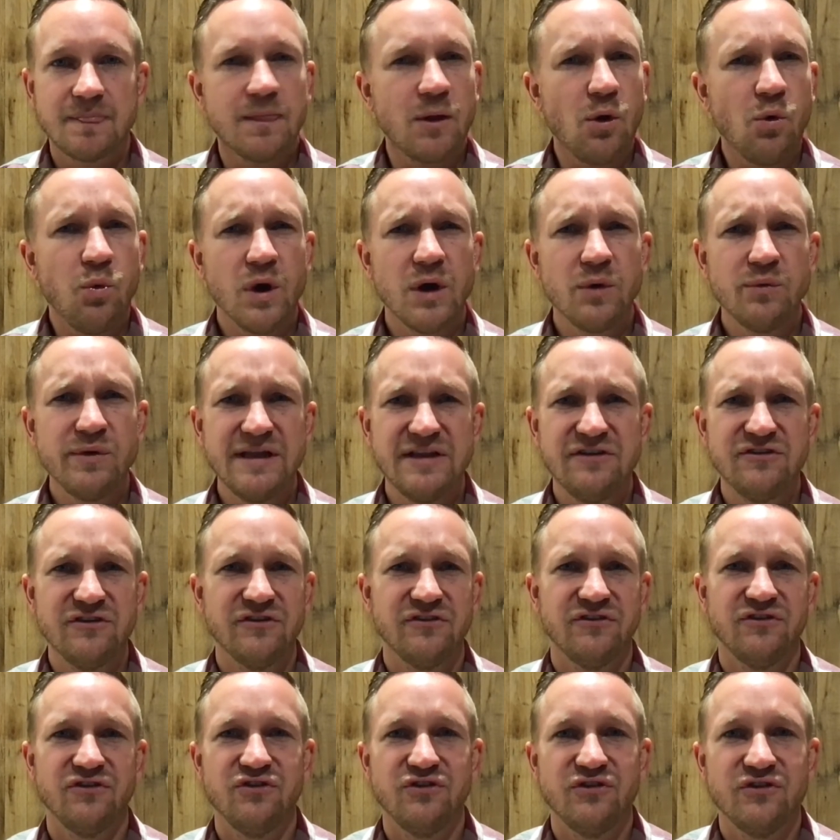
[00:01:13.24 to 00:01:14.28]
where we
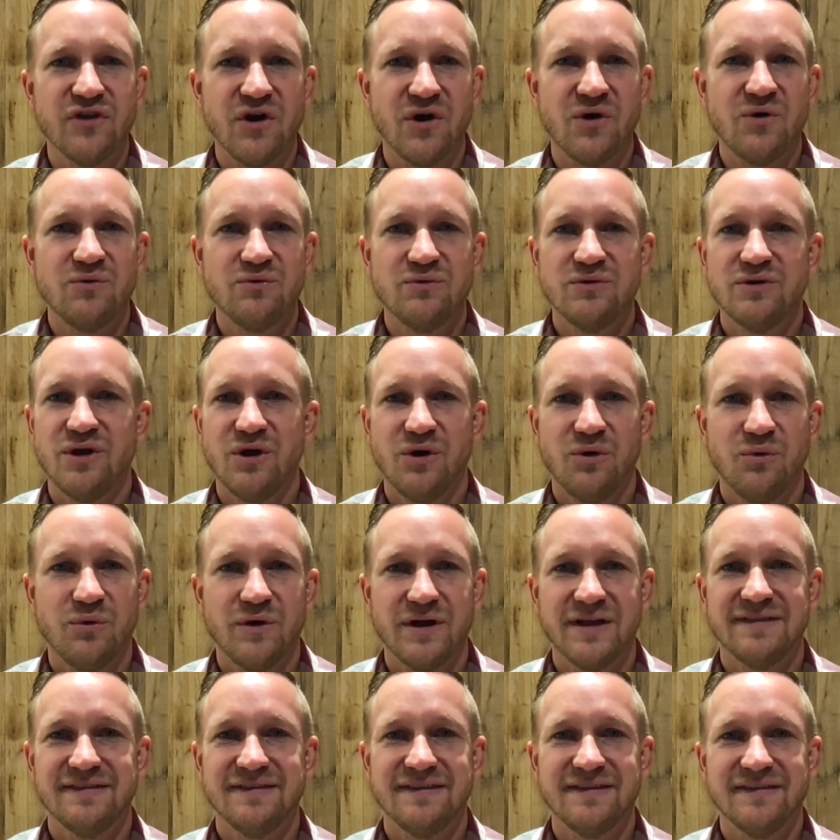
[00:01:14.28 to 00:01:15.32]
just don't know
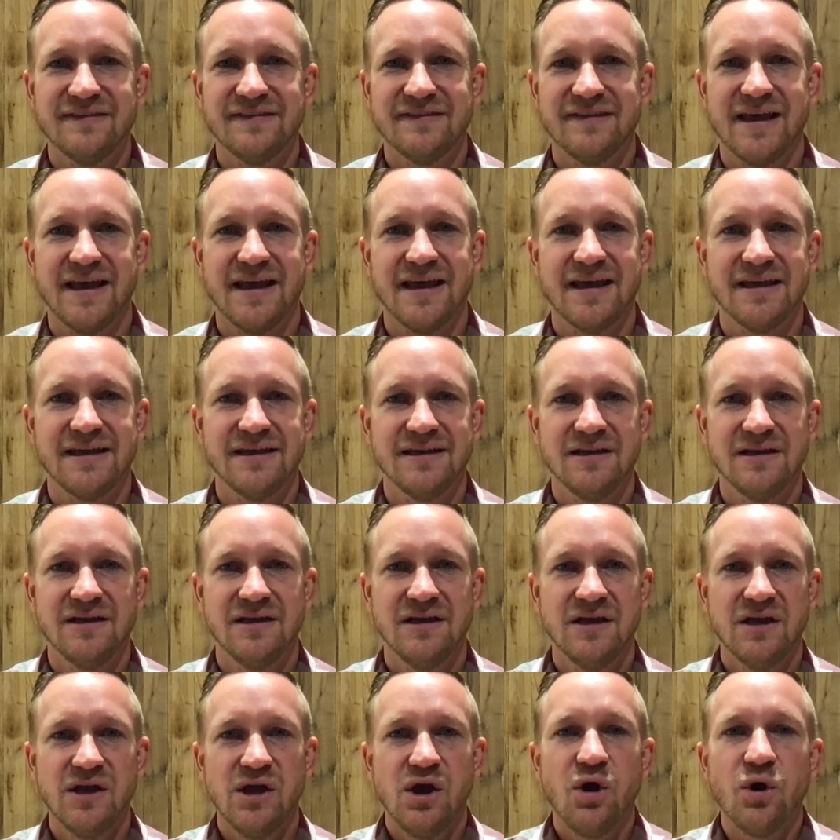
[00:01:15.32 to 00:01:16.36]
what to say,
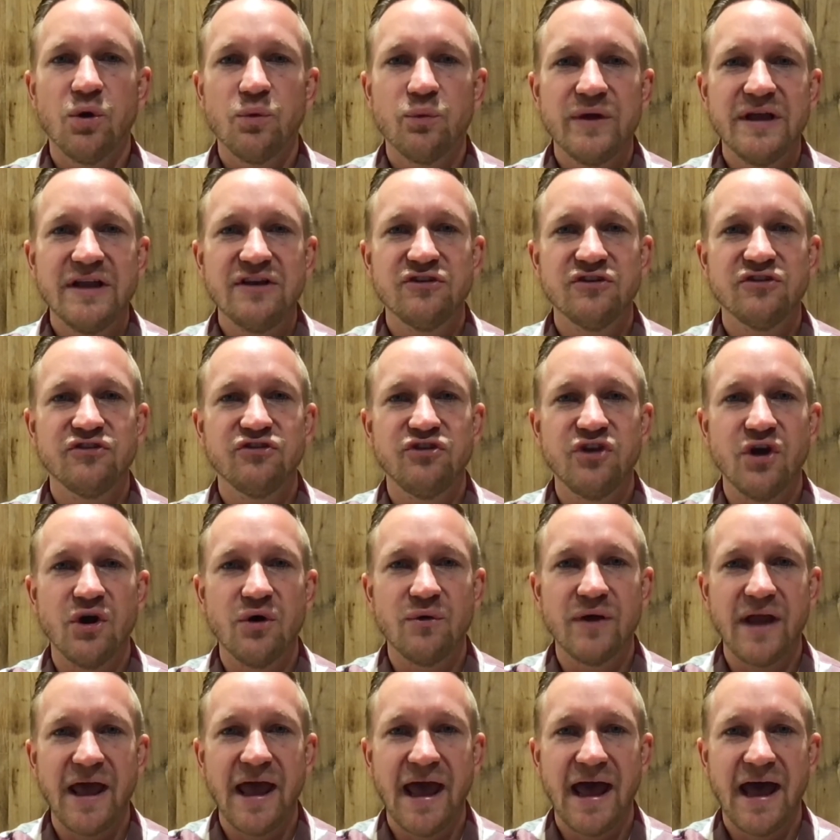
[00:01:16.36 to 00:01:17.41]
or we just
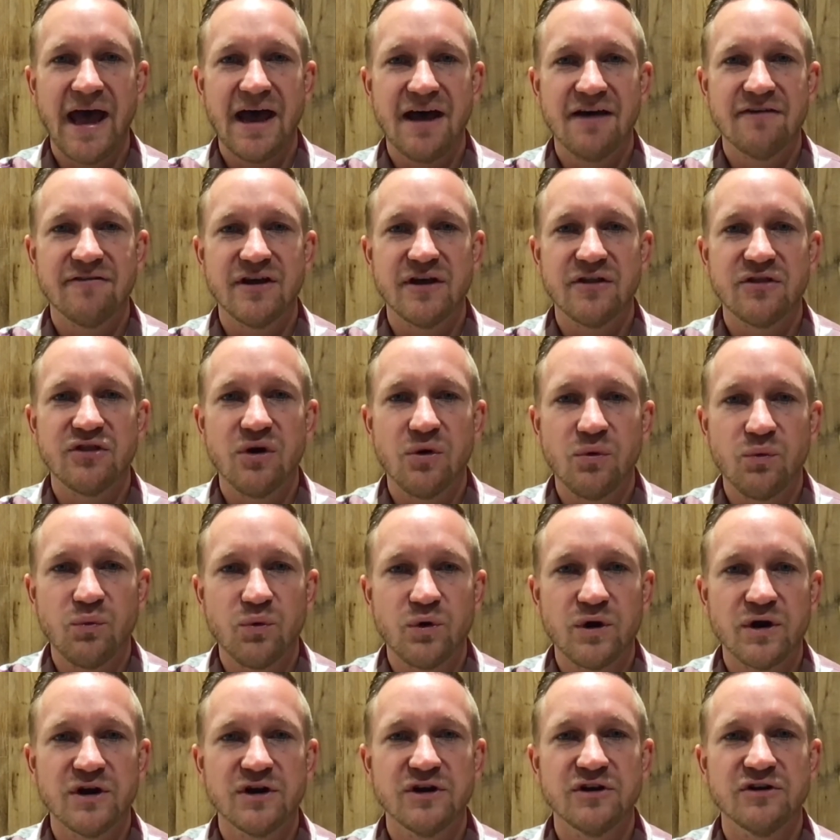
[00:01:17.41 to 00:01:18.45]
don't have the
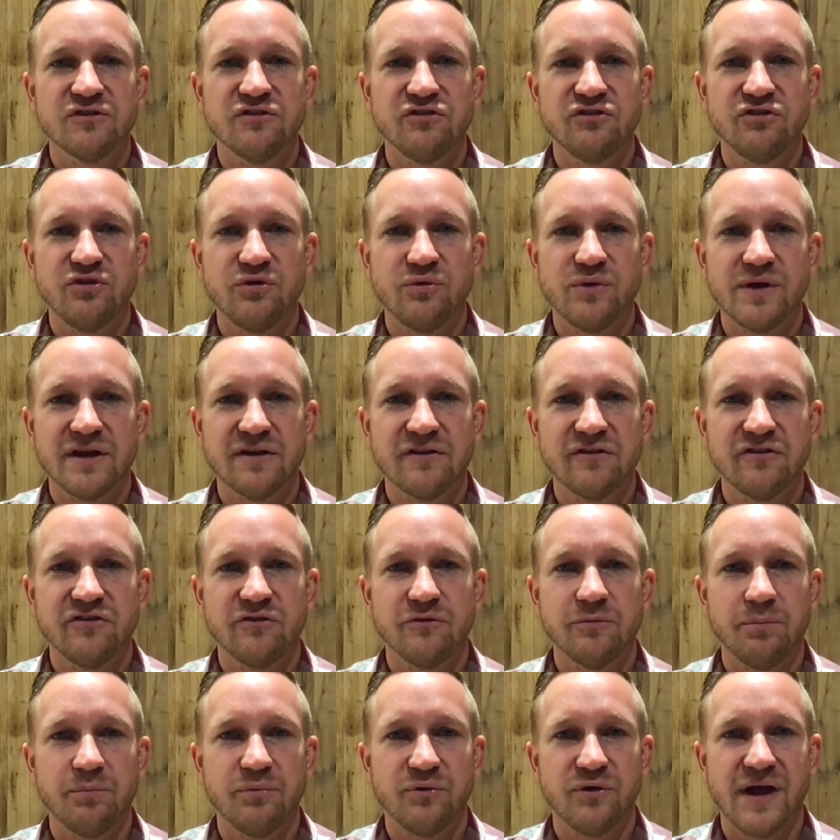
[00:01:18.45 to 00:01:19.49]
words to
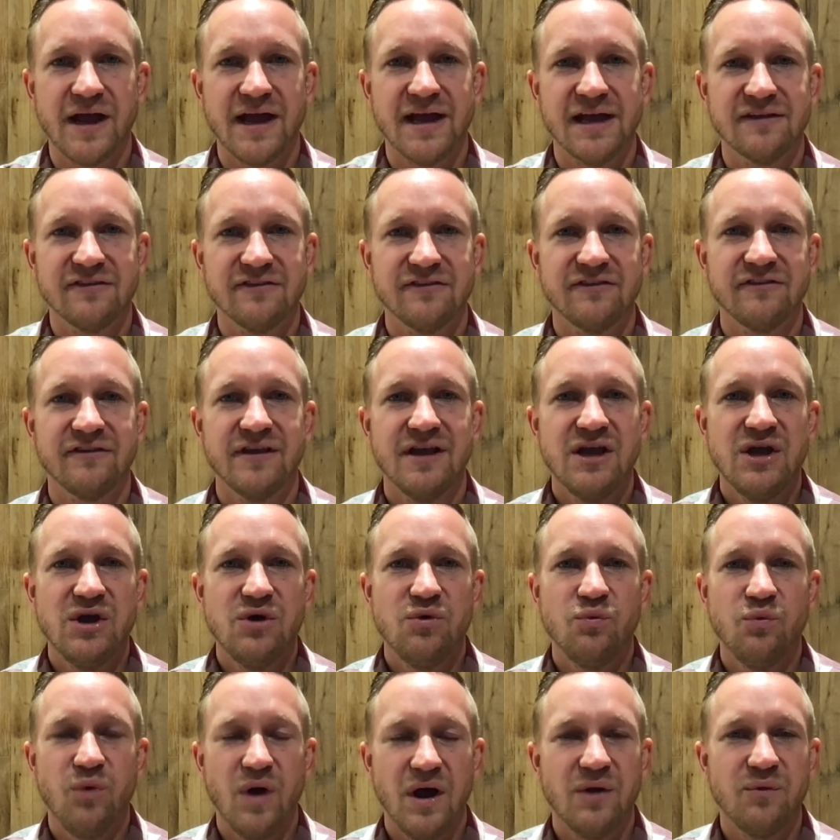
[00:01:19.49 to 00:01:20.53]
express
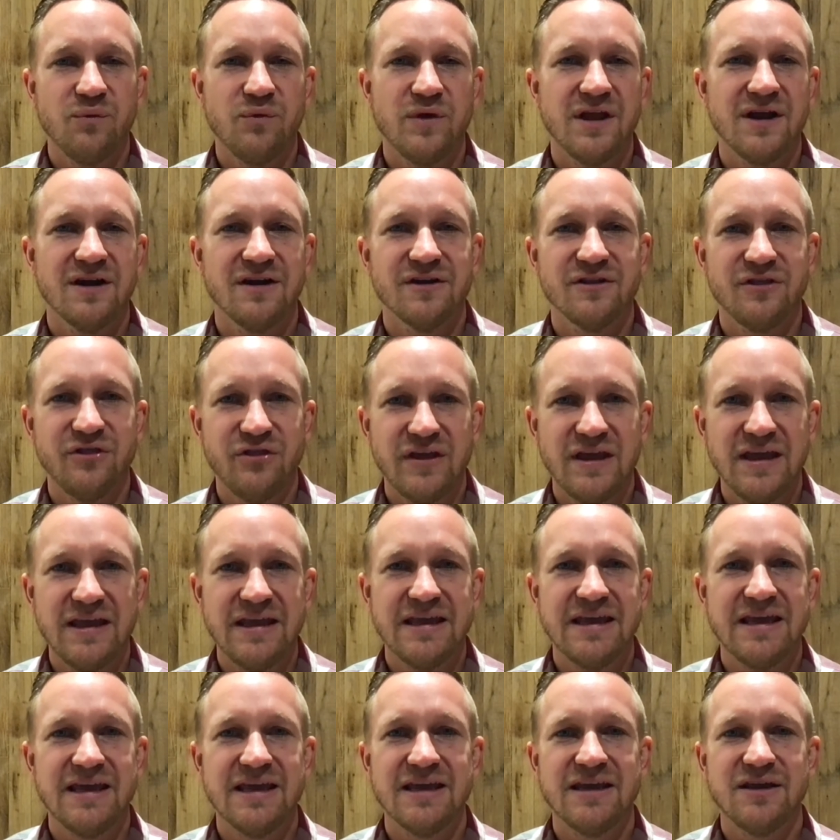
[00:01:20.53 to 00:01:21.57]
what we are
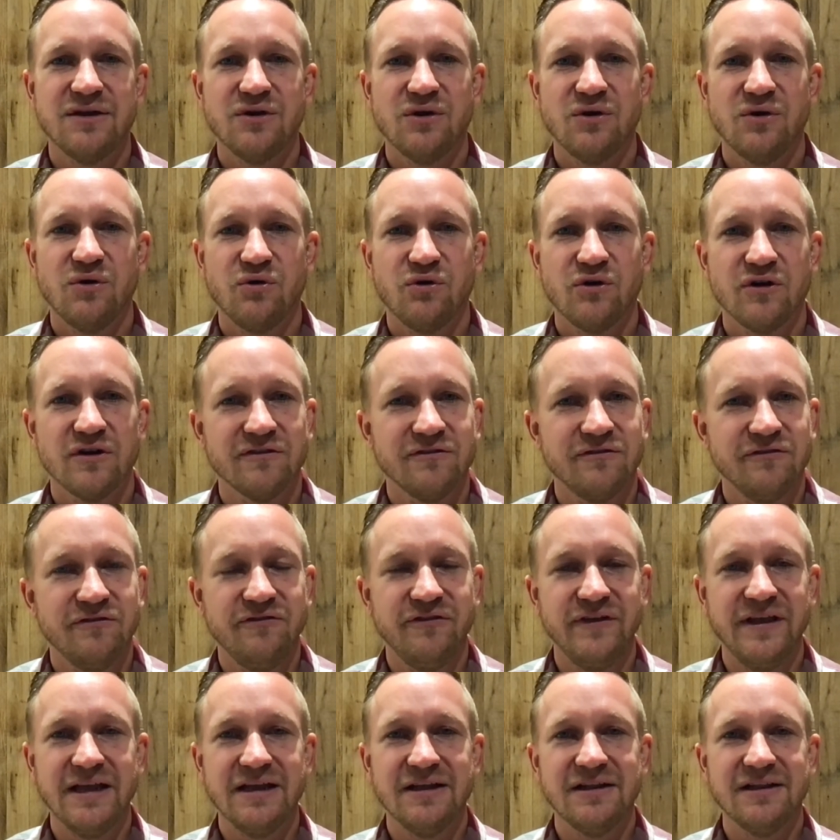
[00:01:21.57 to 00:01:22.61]
thinking or
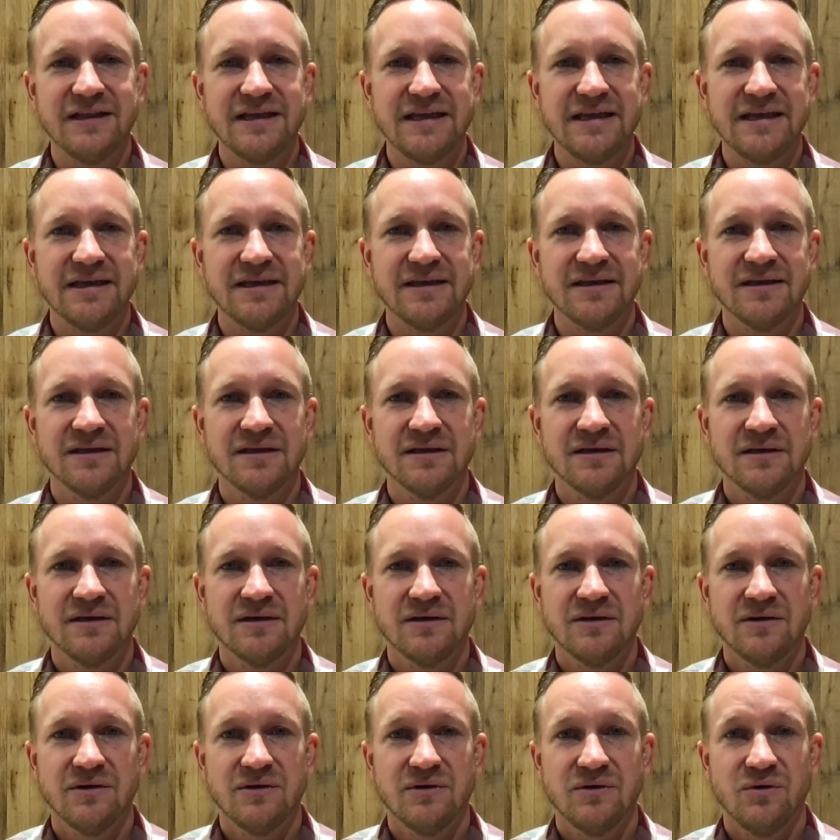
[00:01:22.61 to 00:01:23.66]
feeling,
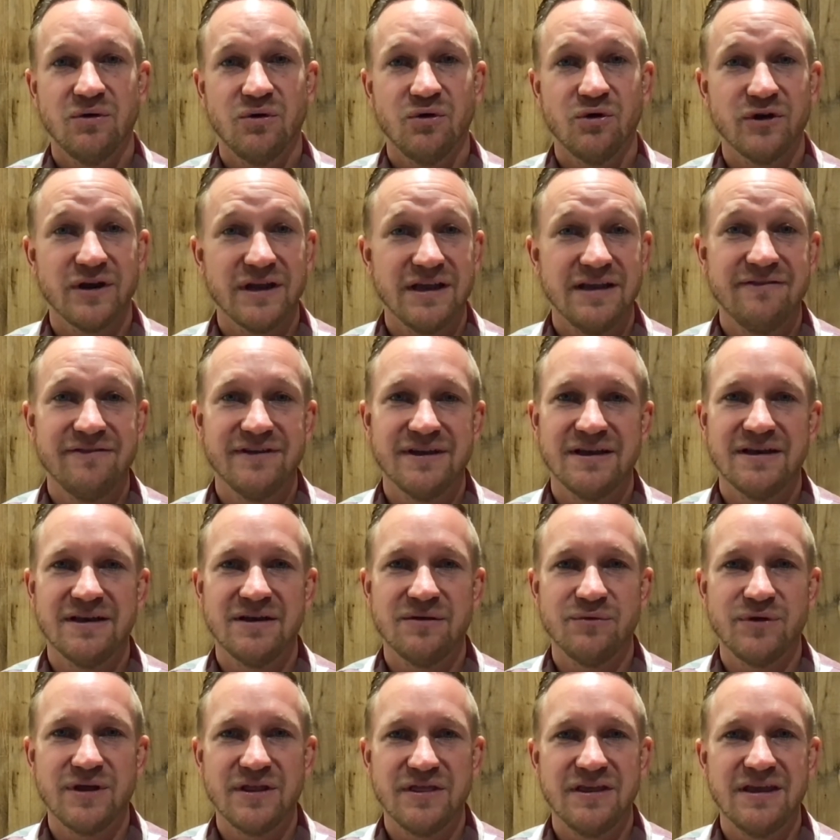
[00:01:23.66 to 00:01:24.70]
or even
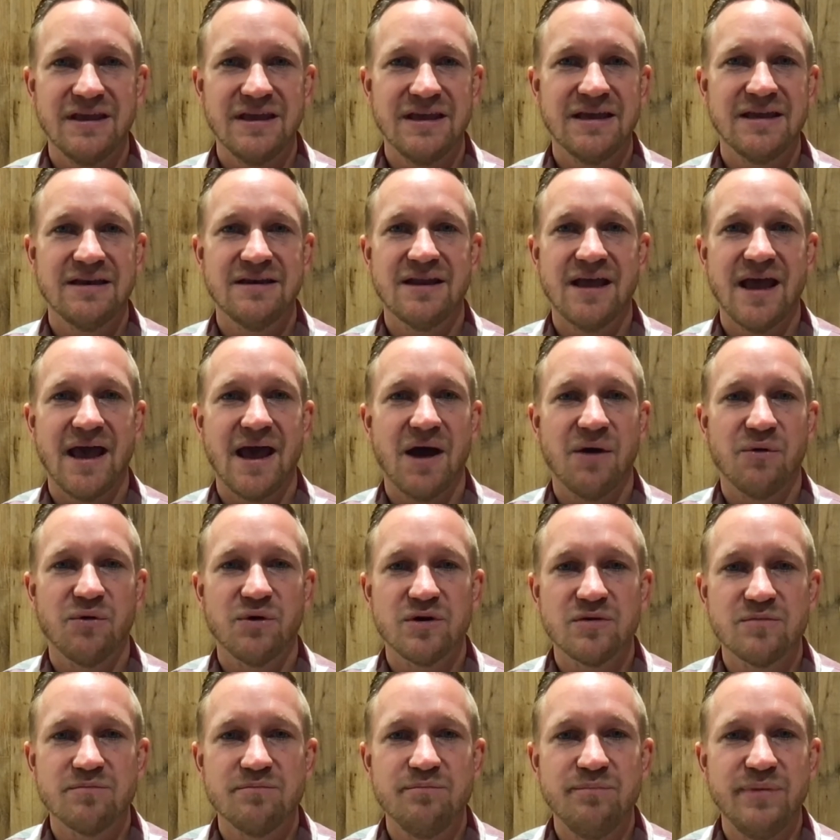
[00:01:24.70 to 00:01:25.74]
within our
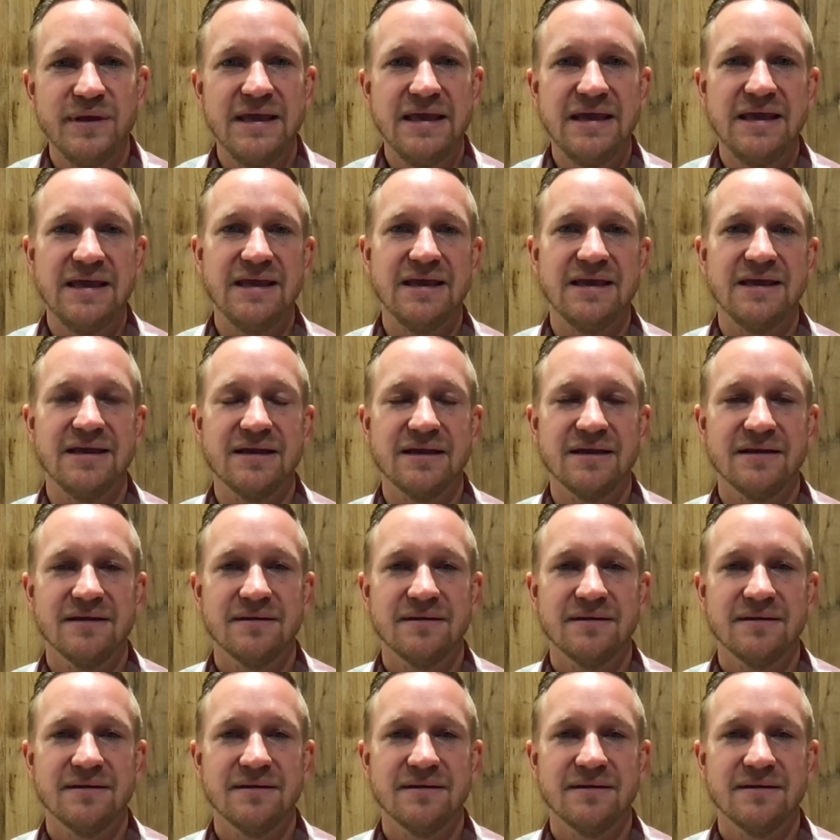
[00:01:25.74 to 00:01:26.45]
being.